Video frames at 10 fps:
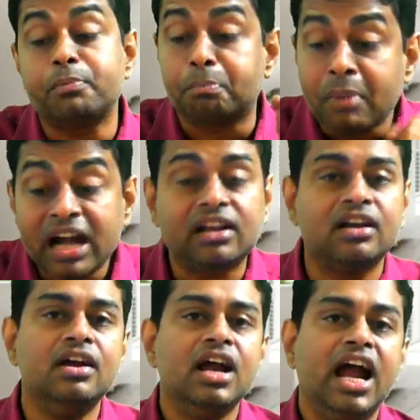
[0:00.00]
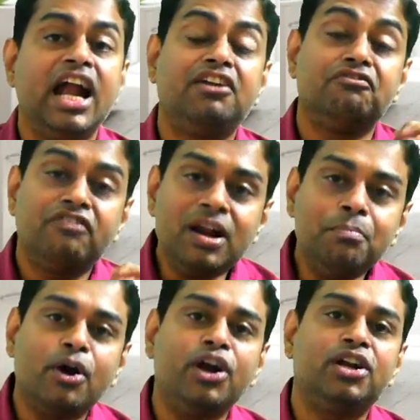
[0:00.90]
but at one
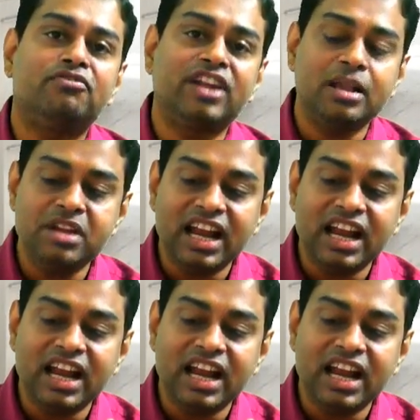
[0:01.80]
point of time